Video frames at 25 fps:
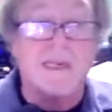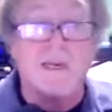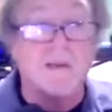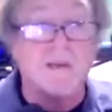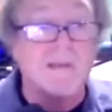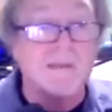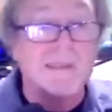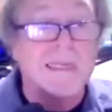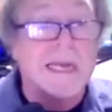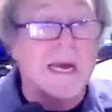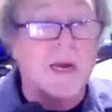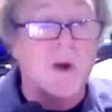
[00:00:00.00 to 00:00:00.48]

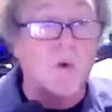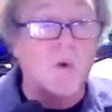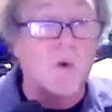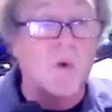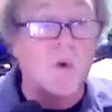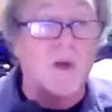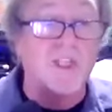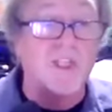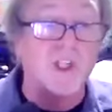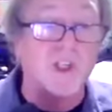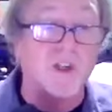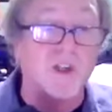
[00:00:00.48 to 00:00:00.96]
not
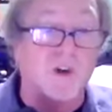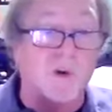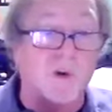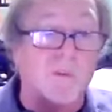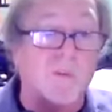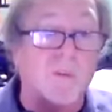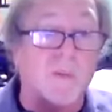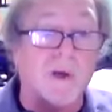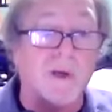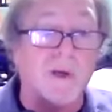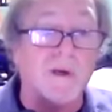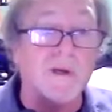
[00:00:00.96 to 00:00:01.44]
quite sure,
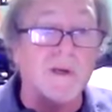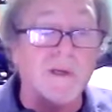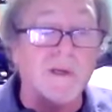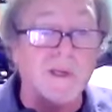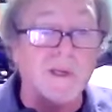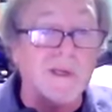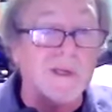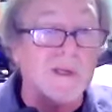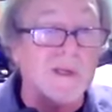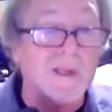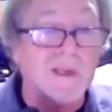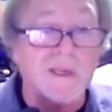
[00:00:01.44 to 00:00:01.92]
but
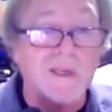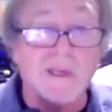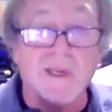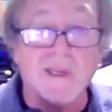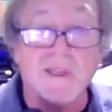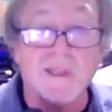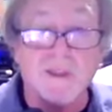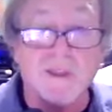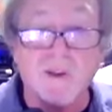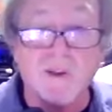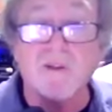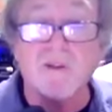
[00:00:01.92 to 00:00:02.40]

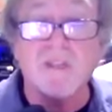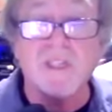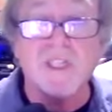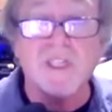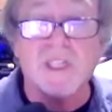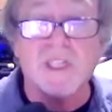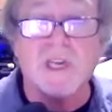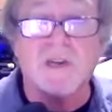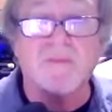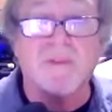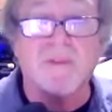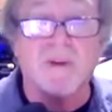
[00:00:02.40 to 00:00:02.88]

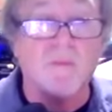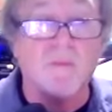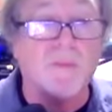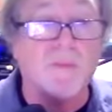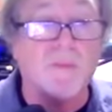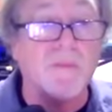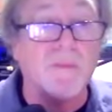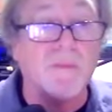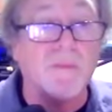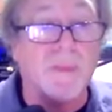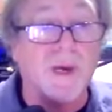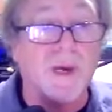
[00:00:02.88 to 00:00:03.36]
37.
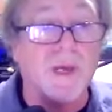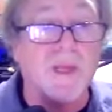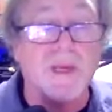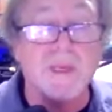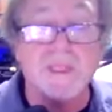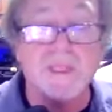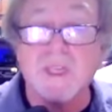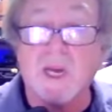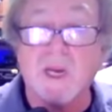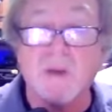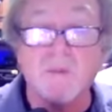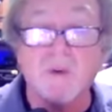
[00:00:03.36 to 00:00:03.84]
By that
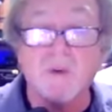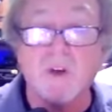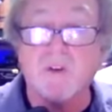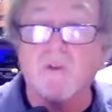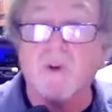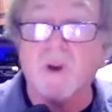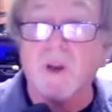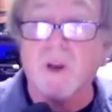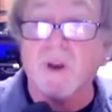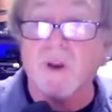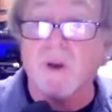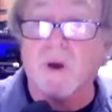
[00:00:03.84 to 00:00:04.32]
time, he'd
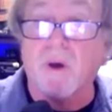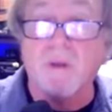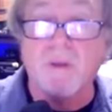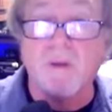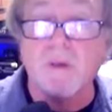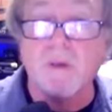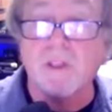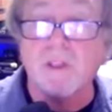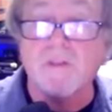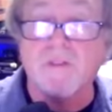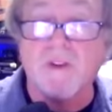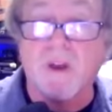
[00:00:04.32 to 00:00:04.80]
written all
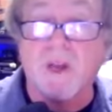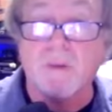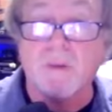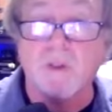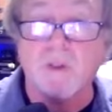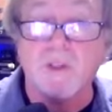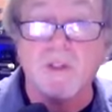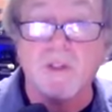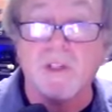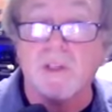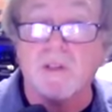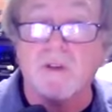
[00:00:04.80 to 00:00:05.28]
those
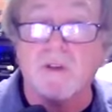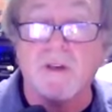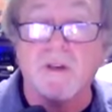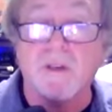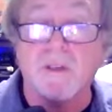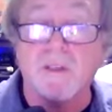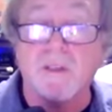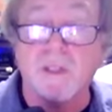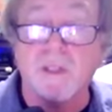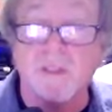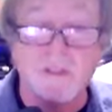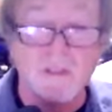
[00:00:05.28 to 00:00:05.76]
fabulous
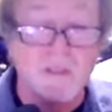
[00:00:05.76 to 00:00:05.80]
songs.